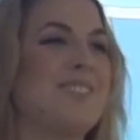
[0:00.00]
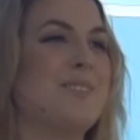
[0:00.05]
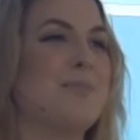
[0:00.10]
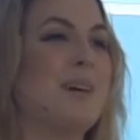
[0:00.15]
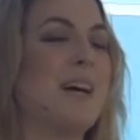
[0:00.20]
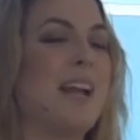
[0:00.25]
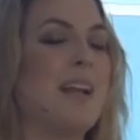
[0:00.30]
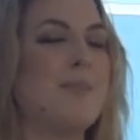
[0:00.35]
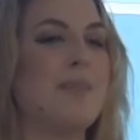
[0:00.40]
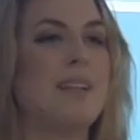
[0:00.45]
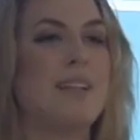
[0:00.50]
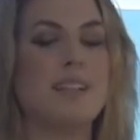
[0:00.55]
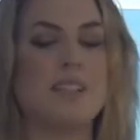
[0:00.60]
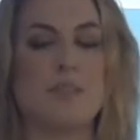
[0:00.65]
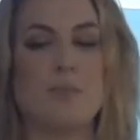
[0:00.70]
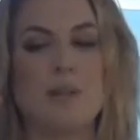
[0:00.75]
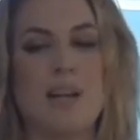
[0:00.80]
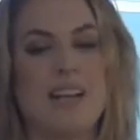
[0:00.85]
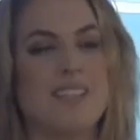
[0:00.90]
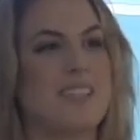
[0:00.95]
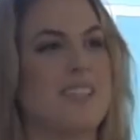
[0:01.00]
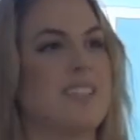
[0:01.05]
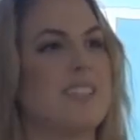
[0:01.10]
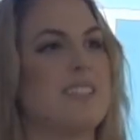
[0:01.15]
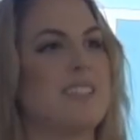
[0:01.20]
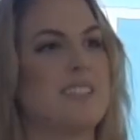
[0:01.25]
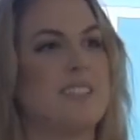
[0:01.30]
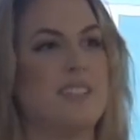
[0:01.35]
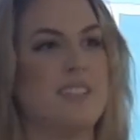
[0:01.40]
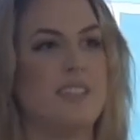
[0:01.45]
But I mean, it's a
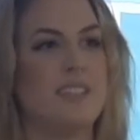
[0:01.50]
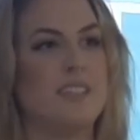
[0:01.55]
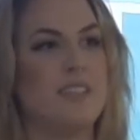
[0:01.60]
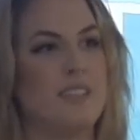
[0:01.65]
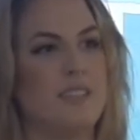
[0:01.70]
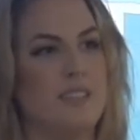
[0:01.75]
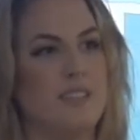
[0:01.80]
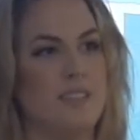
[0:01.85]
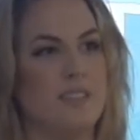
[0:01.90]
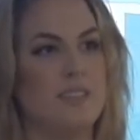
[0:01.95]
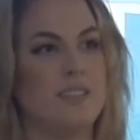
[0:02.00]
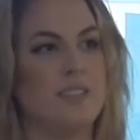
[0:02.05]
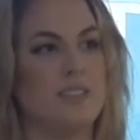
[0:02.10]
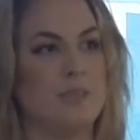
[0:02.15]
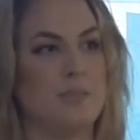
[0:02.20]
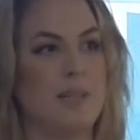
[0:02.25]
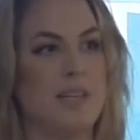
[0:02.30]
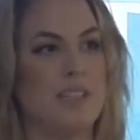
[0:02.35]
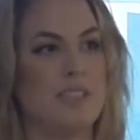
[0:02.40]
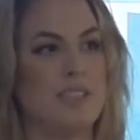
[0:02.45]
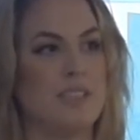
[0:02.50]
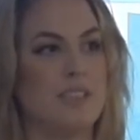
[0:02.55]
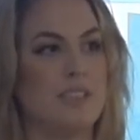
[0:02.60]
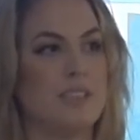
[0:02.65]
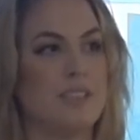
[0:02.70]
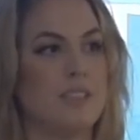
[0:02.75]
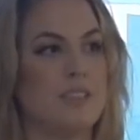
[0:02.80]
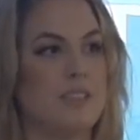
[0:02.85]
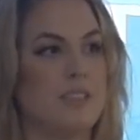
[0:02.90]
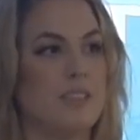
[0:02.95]
process. It's a process.
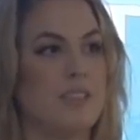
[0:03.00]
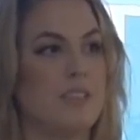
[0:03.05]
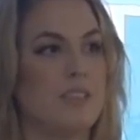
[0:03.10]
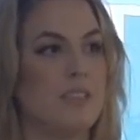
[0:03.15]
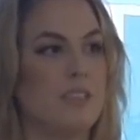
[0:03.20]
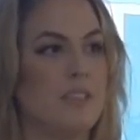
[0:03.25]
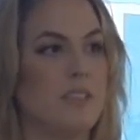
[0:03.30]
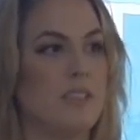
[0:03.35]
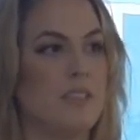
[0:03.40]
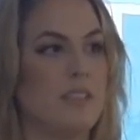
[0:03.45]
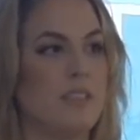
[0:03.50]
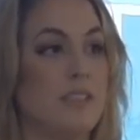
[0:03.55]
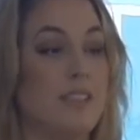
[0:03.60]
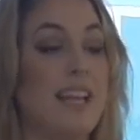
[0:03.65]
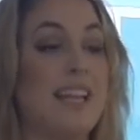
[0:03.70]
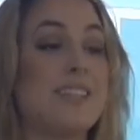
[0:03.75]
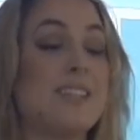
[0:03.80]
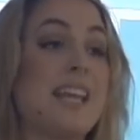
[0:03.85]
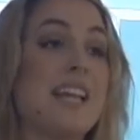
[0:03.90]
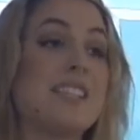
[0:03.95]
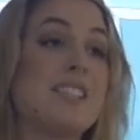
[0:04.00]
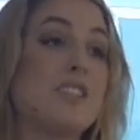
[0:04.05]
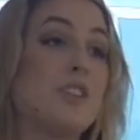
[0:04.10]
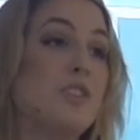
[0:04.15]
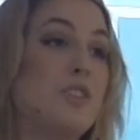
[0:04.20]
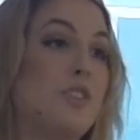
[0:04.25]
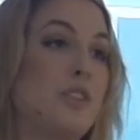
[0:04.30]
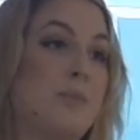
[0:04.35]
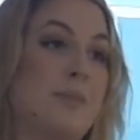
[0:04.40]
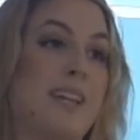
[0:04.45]
That, that's
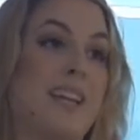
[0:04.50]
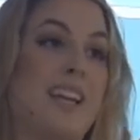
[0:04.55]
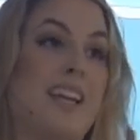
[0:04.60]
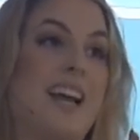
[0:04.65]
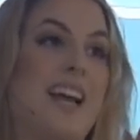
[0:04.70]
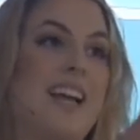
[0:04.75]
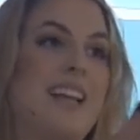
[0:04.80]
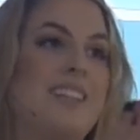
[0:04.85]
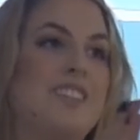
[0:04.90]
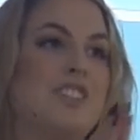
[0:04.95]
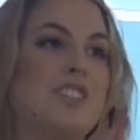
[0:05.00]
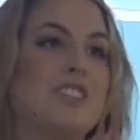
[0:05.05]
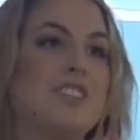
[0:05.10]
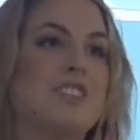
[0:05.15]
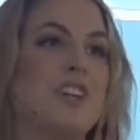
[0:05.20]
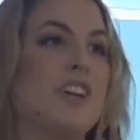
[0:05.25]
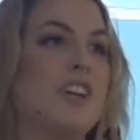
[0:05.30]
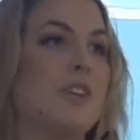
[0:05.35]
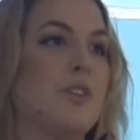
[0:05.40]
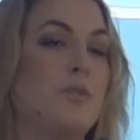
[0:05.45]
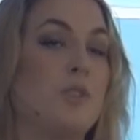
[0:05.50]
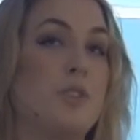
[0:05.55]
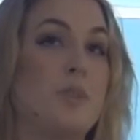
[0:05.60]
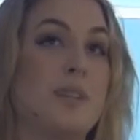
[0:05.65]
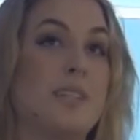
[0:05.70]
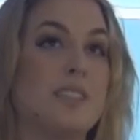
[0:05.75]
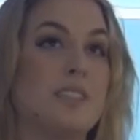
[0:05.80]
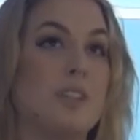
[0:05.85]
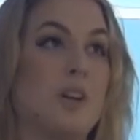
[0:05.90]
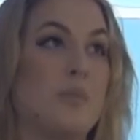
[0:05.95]
still new to me. I just started
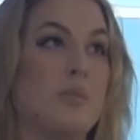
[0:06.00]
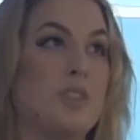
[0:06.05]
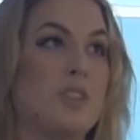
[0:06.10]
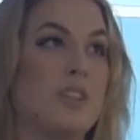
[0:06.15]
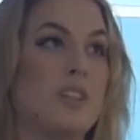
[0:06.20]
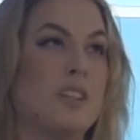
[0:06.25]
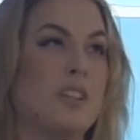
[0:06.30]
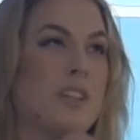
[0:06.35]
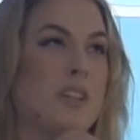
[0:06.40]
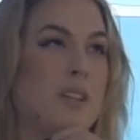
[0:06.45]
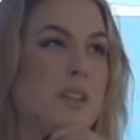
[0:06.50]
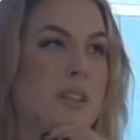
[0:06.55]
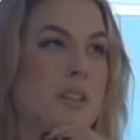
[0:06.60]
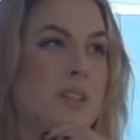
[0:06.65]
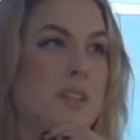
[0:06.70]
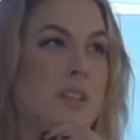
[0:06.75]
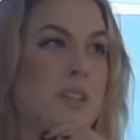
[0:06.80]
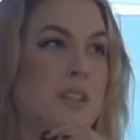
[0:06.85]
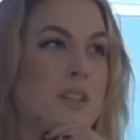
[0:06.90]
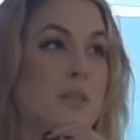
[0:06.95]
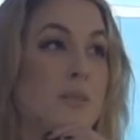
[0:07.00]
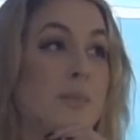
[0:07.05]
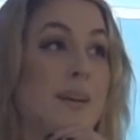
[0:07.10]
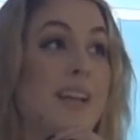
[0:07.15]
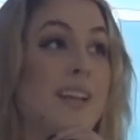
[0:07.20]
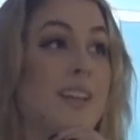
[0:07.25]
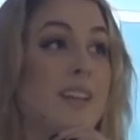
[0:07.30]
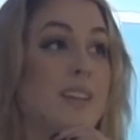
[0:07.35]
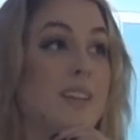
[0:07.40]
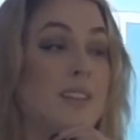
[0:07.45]
doing sculpture
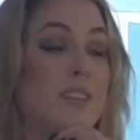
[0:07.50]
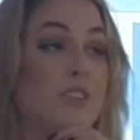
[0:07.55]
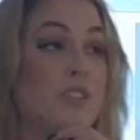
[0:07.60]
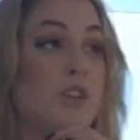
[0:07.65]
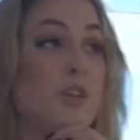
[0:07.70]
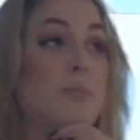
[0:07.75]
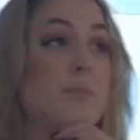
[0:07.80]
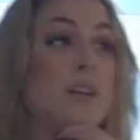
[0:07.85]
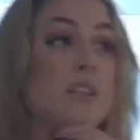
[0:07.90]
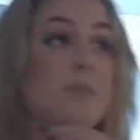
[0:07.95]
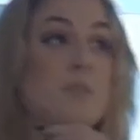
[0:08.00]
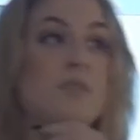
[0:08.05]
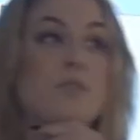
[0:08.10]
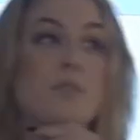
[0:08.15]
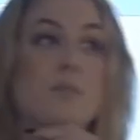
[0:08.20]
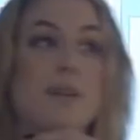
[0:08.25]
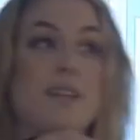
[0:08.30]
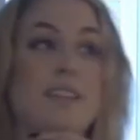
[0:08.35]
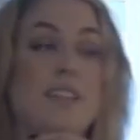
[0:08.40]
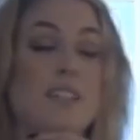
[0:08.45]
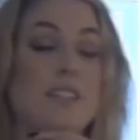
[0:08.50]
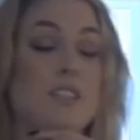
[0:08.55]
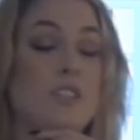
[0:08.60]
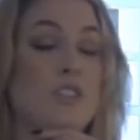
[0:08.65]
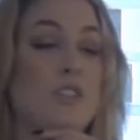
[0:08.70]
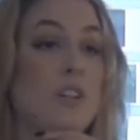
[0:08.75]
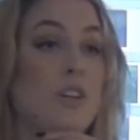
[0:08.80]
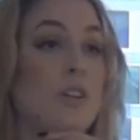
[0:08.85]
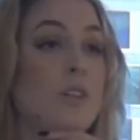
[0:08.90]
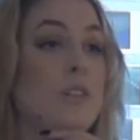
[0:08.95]
my two months before my thesis
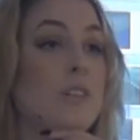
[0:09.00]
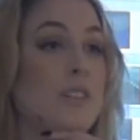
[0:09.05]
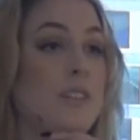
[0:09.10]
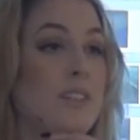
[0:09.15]
show.